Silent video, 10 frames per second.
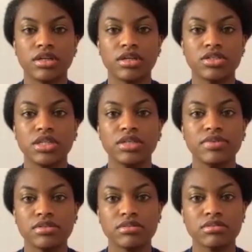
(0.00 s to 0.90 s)

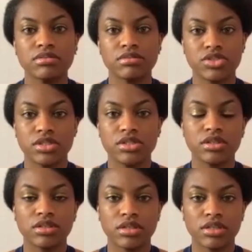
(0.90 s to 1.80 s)
achieving
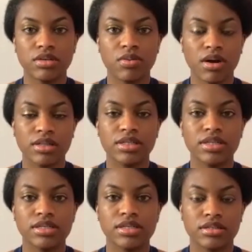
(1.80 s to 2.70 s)
gender
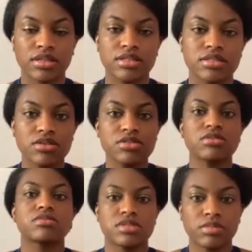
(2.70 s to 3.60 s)
equality. It's
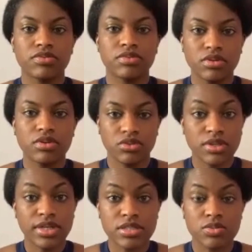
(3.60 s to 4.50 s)
also some of you
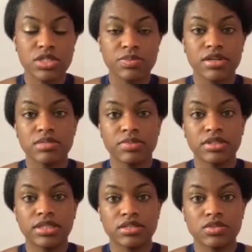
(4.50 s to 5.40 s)
guys'
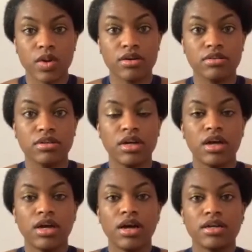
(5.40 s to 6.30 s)
responsibility as well.
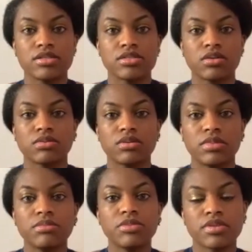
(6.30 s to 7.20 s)
So
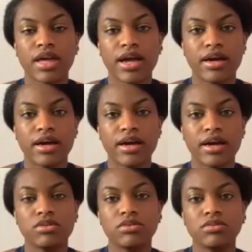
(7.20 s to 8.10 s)
remember that when
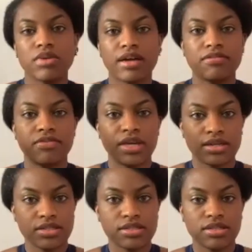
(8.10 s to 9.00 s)
you
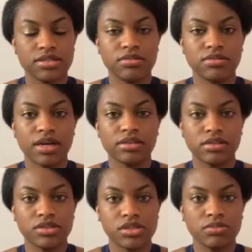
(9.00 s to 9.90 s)
advance into that
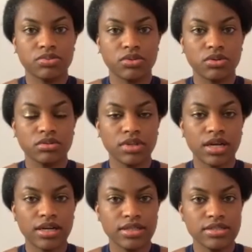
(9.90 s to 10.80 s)
leadership role,
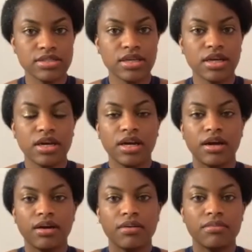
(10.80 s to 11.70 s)
guys,
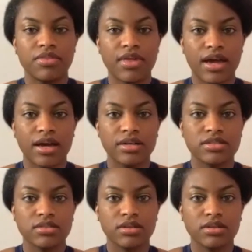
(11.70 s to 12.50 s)
that